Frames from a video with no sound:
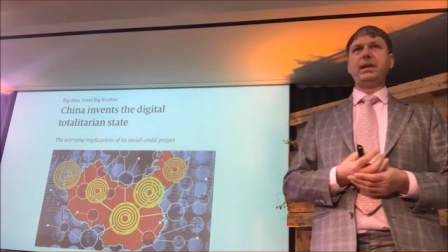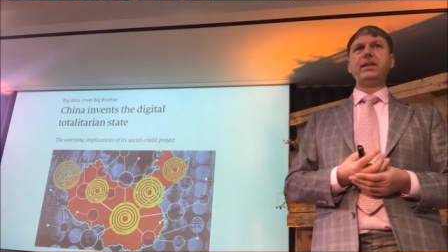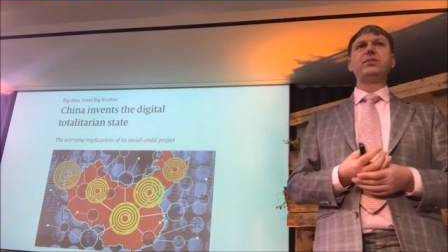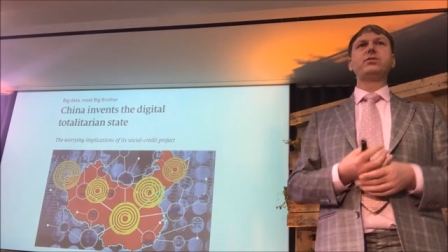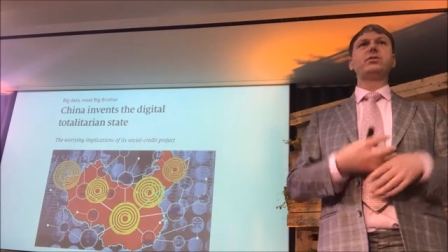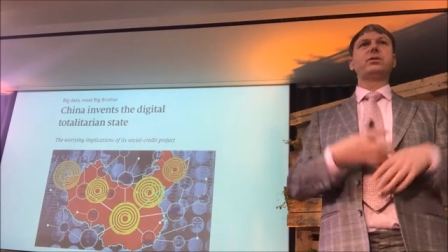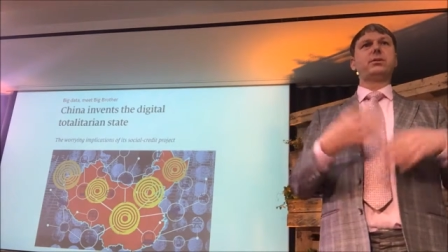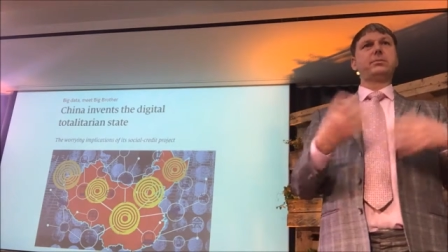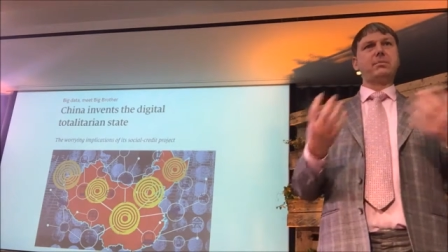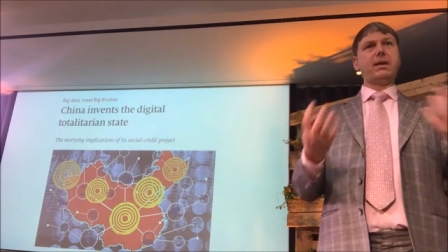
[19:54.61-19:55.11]

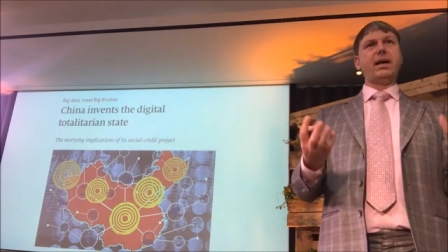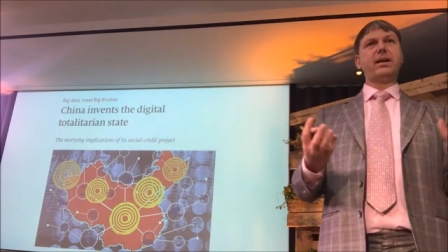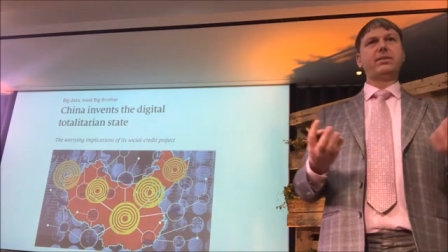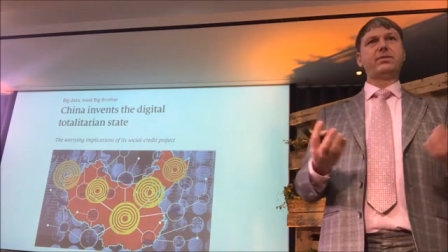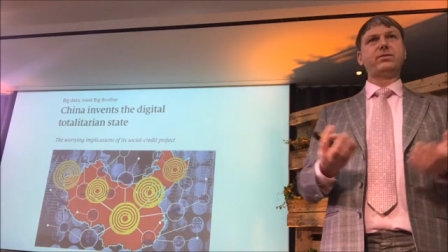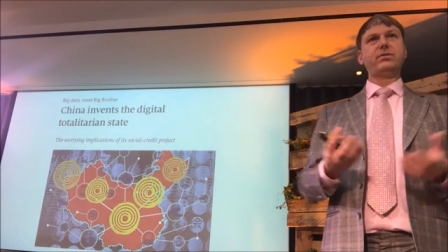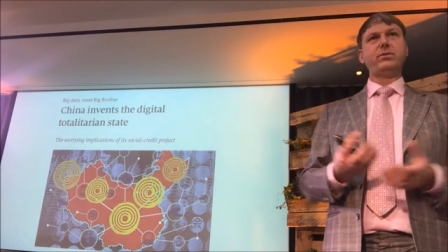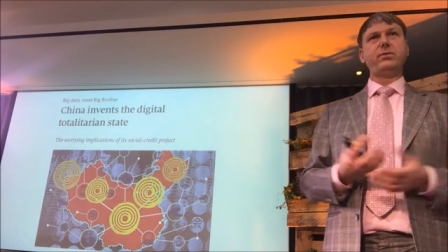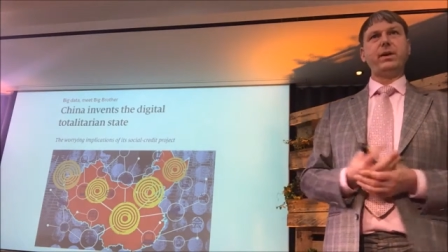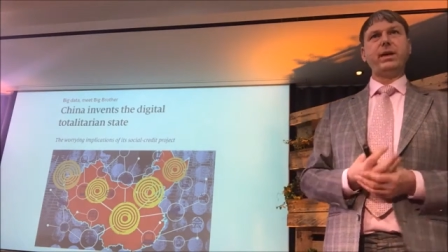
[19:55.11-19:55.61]
based on
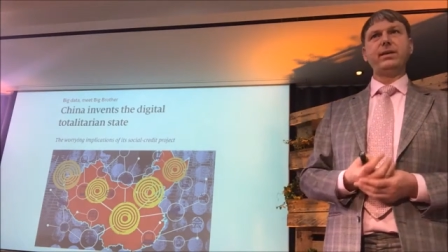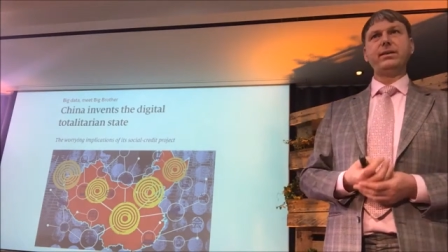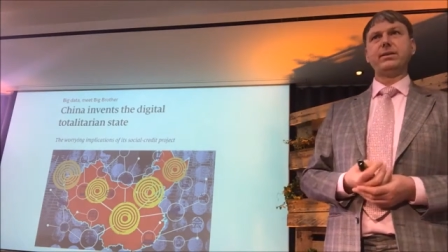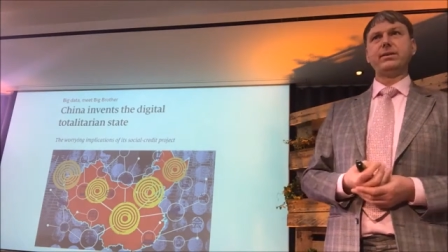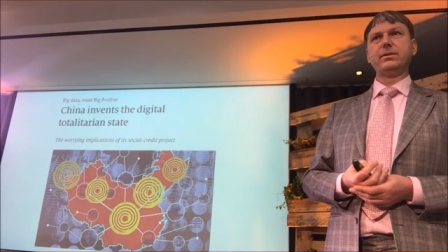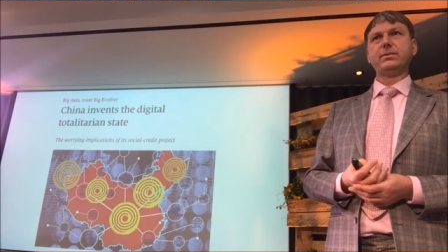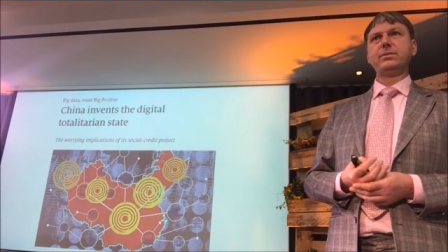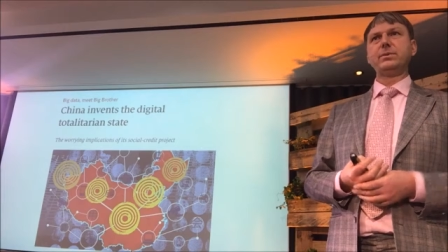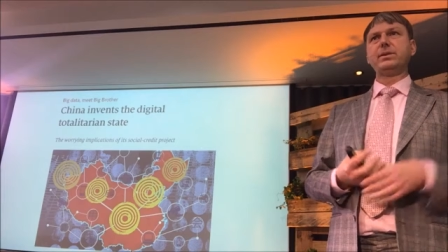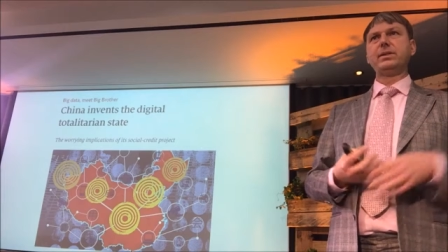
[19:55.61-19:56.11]
mass
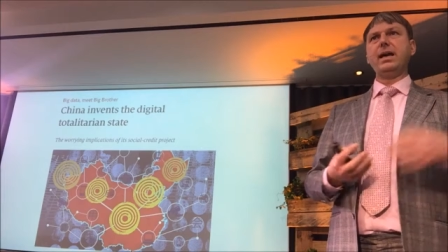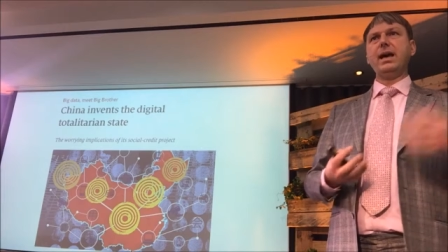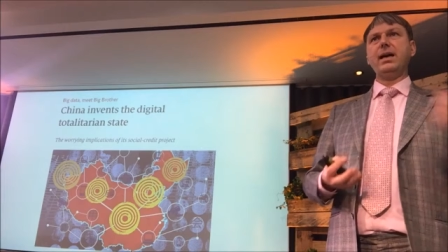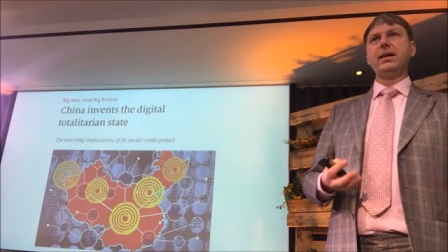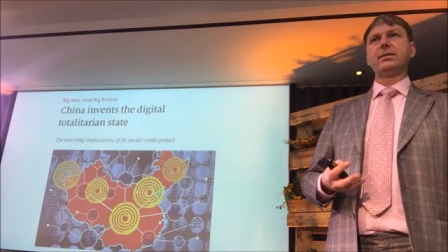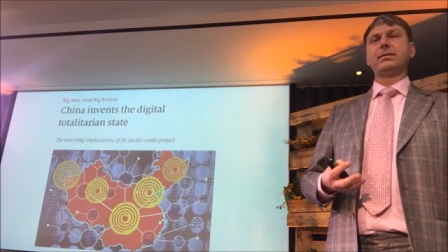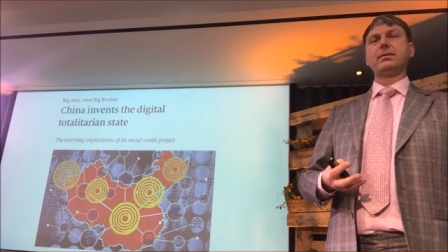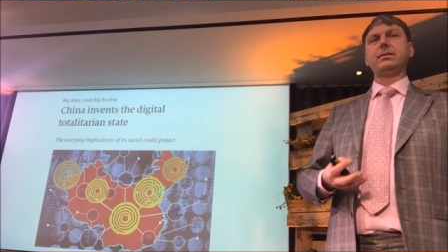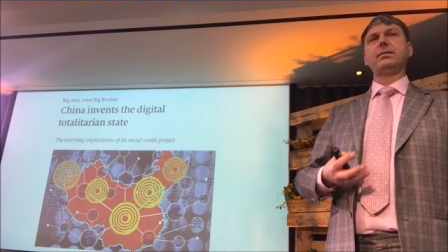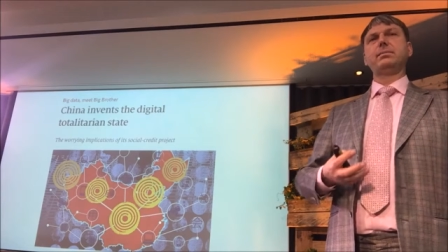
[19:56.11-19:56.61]
surveillance would
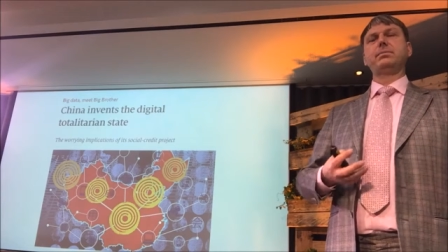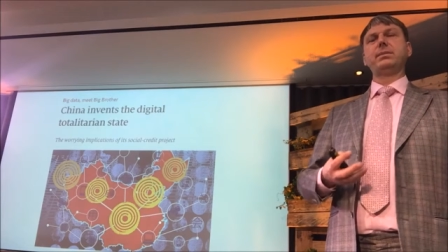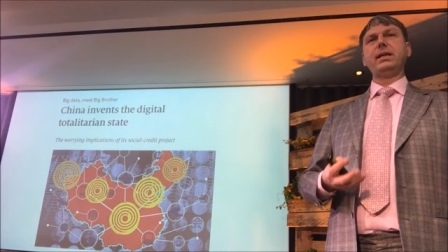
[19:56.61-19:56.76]
get